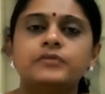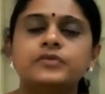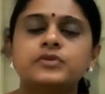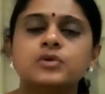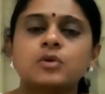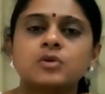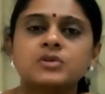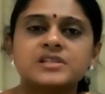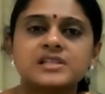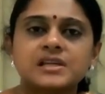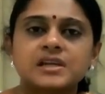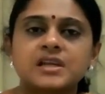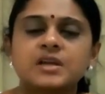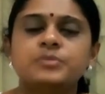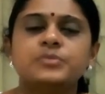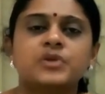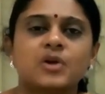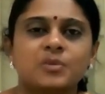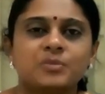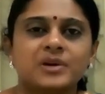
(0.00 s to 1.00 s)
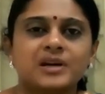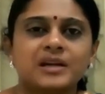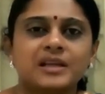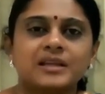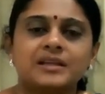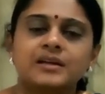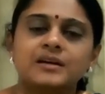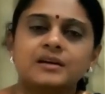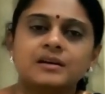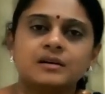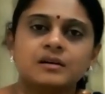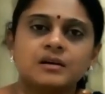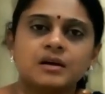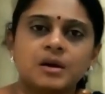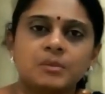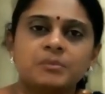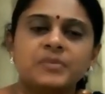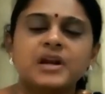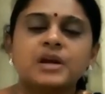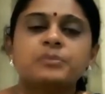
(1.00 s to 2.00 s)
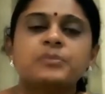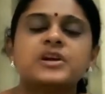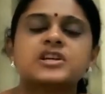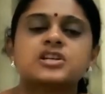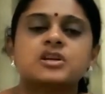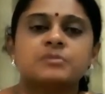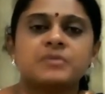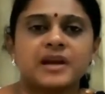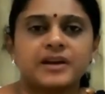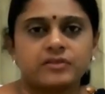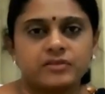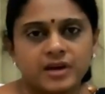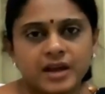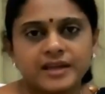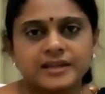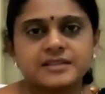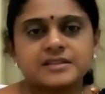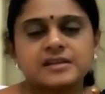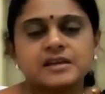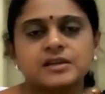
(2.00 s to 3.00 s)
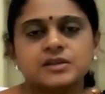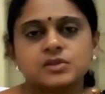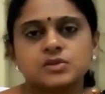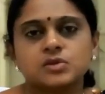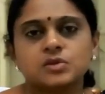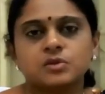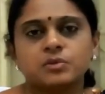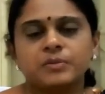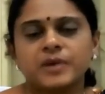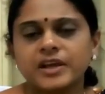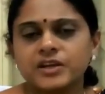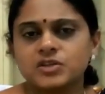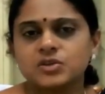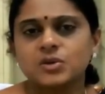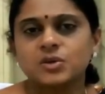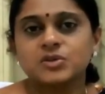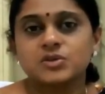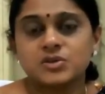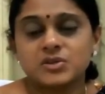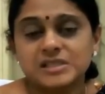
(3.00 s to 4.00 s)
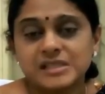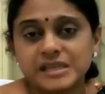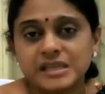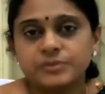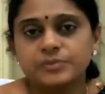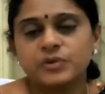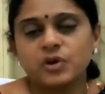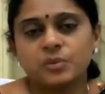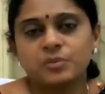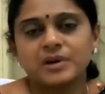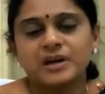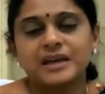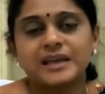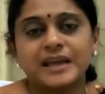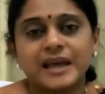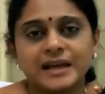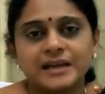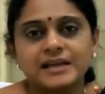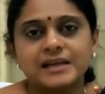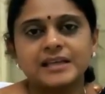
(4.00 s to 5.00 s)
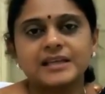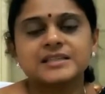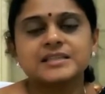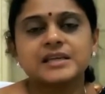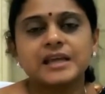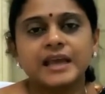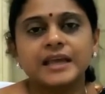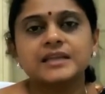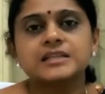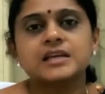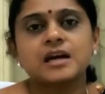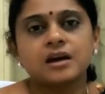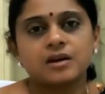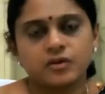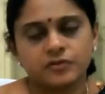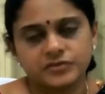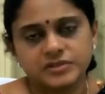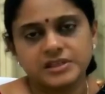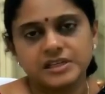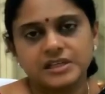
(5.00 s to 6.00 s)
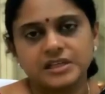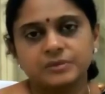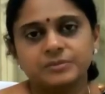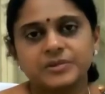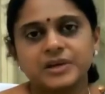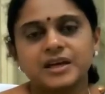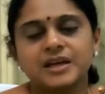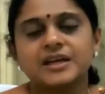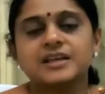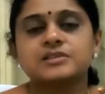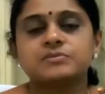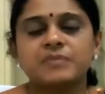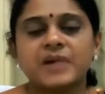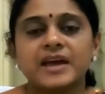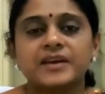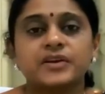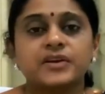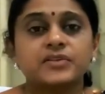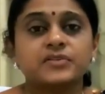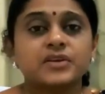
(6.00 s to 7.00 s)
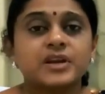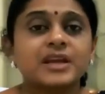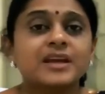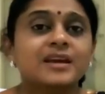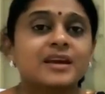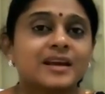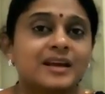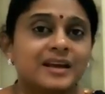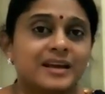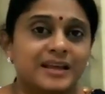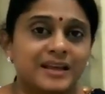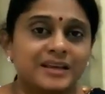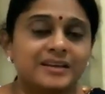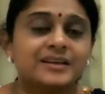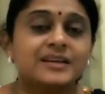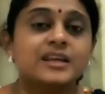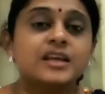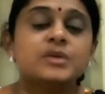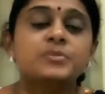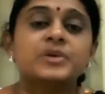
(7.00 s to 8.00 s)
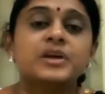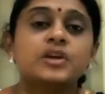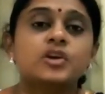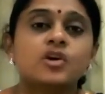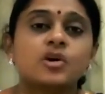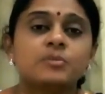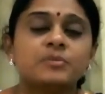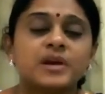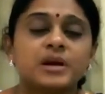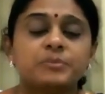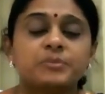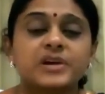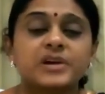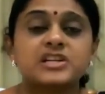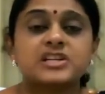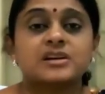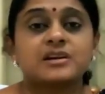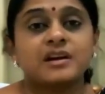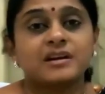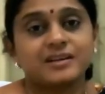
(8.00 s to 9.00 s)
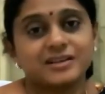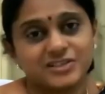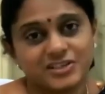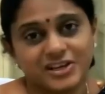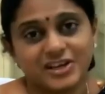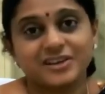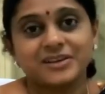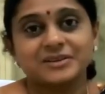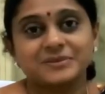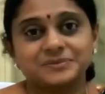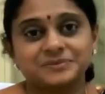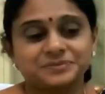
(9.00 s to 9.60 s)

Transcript: if you don't sleep properly, the blood pressure might rise. So make sure to sleep properly. At least 8 hours of sleep is mandatory in keeping your blood pressure under check.